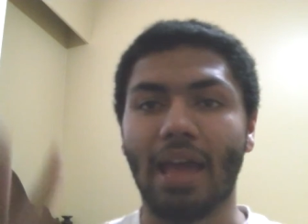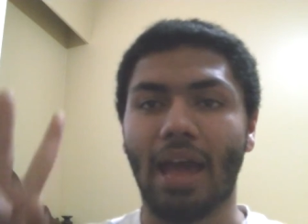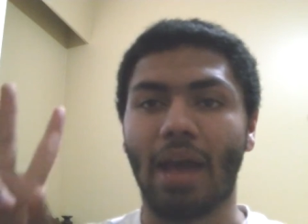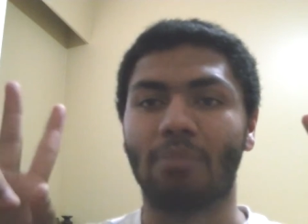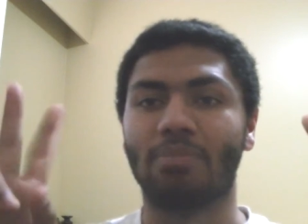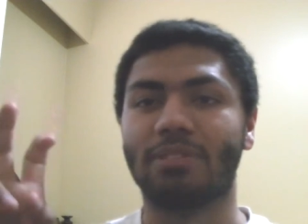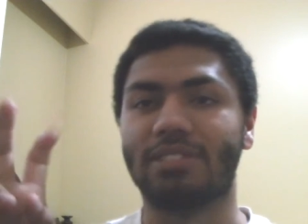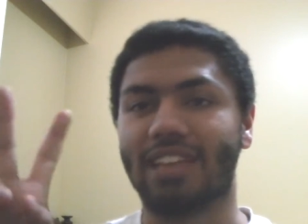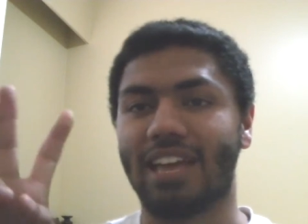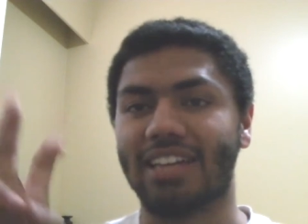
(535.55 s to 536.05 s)

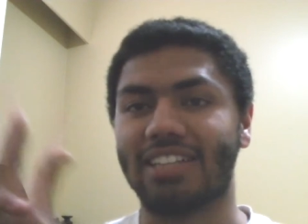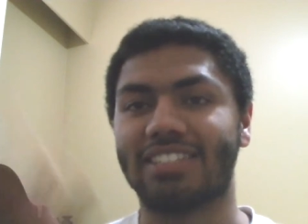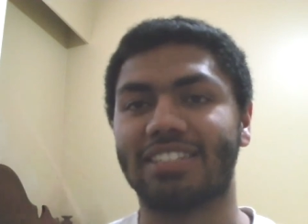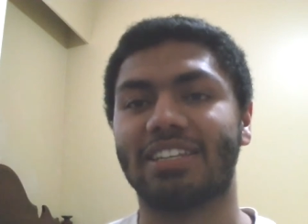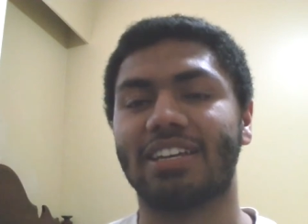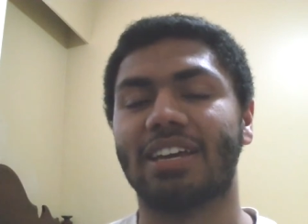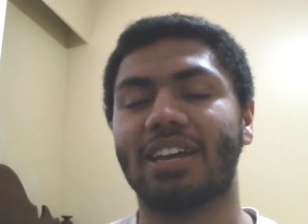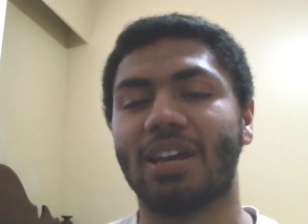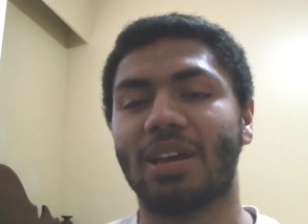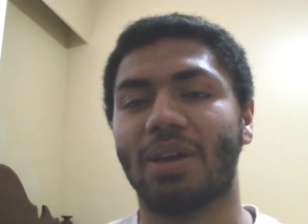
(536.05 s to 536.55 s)

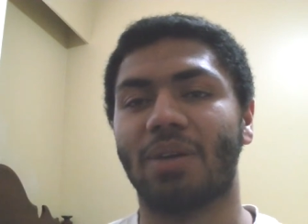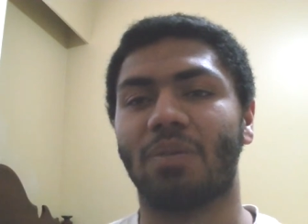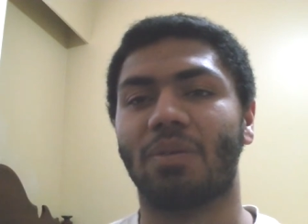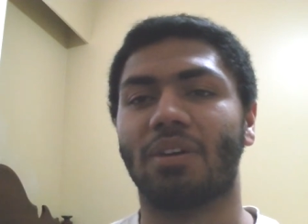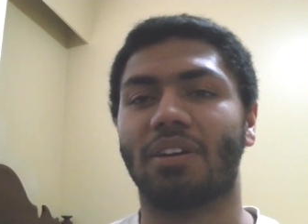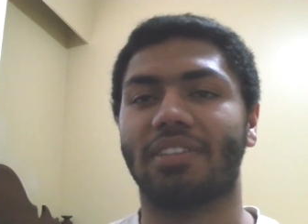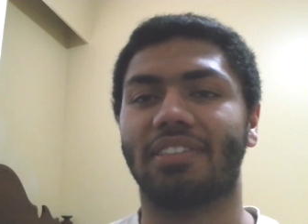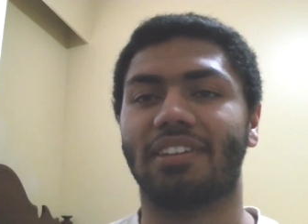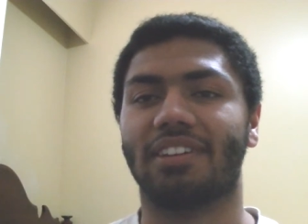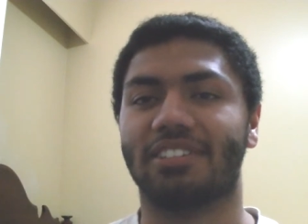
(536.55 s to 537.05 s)
obsessed
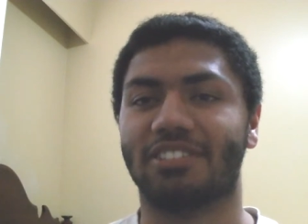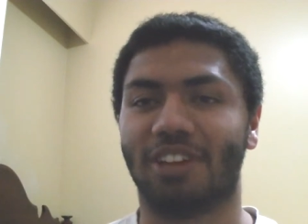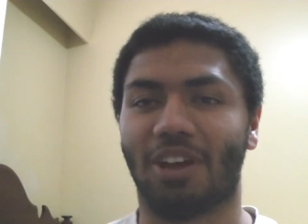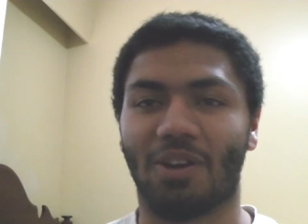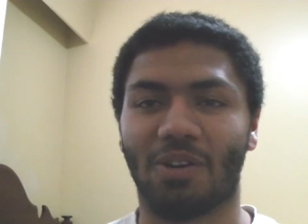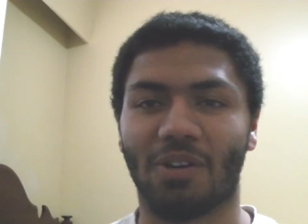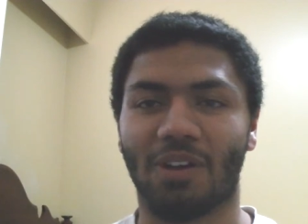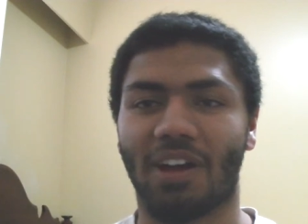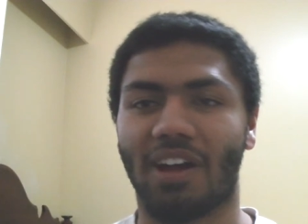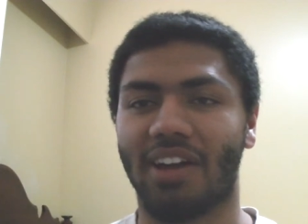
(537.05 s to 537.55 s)
with Shah
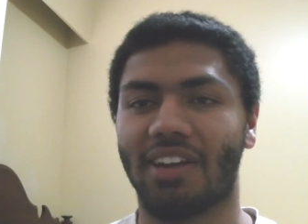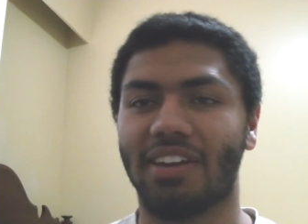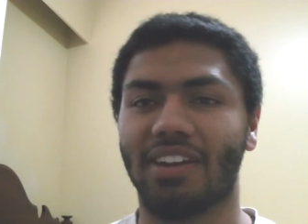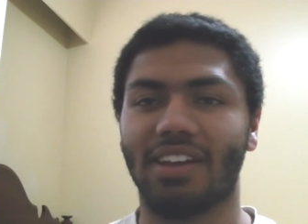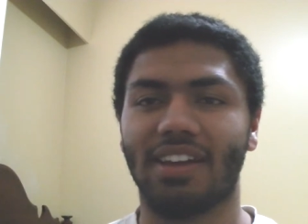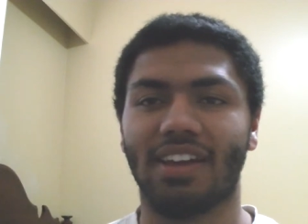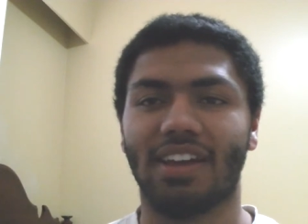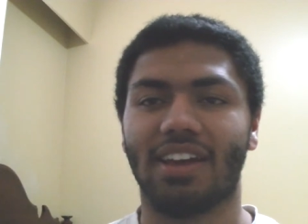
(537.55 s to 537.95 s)
Rukh Khan.